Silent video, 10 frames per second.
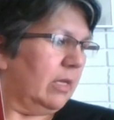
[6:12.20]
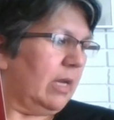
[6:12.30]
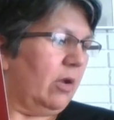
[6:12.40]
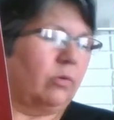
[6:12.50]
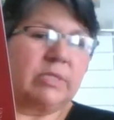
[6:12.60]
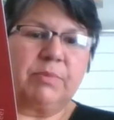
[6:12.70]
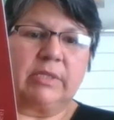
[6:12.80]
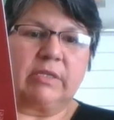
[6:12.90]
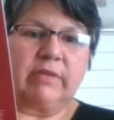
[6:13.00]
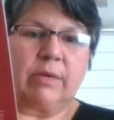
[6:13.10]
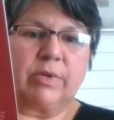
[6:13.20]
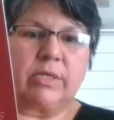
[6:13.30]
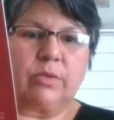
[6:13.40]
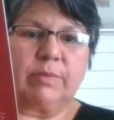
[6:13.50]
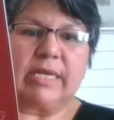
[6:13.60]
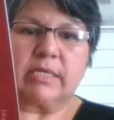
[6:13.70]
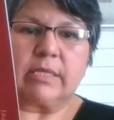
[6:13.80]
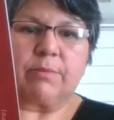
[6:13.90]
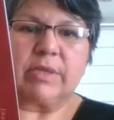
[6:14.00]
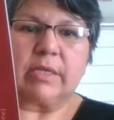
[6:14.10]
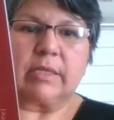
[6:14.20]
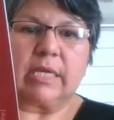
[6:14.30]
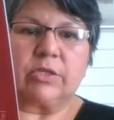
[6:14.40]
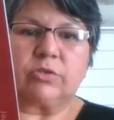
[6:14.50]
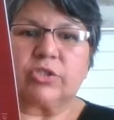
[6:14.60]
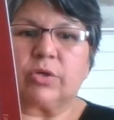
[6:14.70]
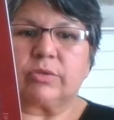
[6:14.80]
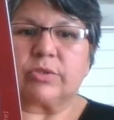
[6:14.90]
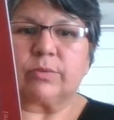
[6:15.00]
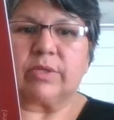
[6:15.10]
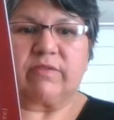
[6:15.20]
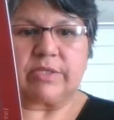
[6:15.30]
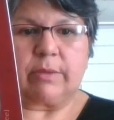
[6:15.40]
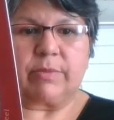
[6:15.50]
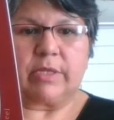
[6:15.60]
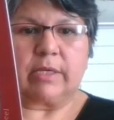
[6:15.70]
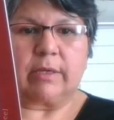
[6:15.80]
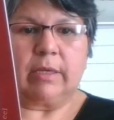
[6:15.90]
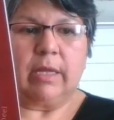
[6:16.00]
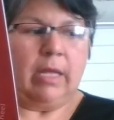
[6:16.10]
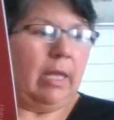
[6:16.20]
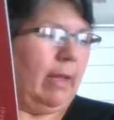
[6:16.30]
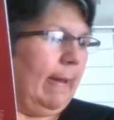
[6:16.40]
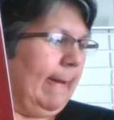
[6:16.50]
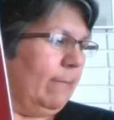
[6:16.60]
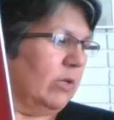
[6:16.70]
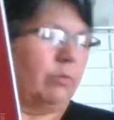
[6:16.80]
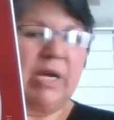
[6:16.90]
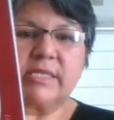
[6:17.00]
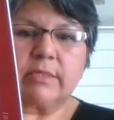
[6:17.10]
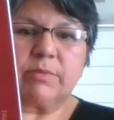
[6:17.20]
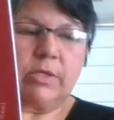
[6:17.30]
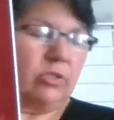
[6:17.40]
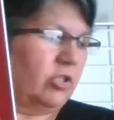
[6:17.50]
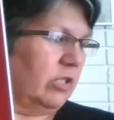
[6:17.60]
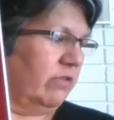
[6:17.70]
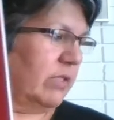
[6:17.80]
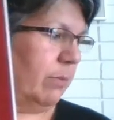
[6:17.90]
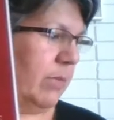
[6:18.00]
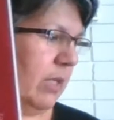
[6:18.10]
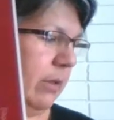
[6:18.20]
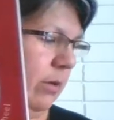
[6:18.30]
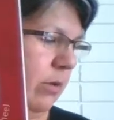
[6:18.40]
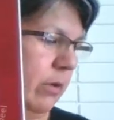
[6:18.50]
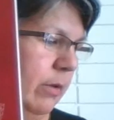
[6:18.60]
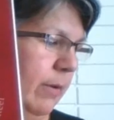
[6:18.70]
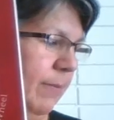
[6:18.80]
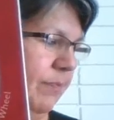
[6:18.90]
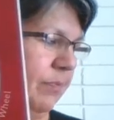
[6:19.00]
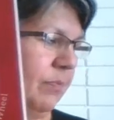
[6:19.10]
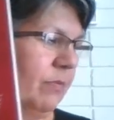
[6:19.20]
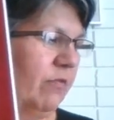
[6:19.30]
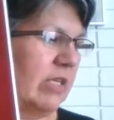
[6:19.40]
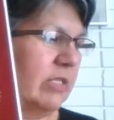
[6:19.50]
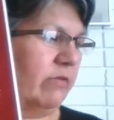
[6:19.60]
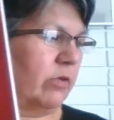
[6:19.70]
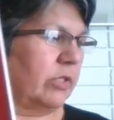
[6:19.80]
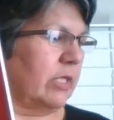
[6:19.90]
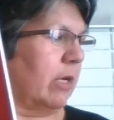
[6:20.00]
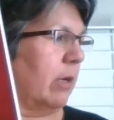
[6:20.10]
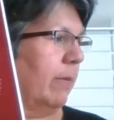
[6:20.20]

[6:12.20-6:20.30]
I always believe that when you make something that you should also give something. When you buy something, you should give something, or vice versa.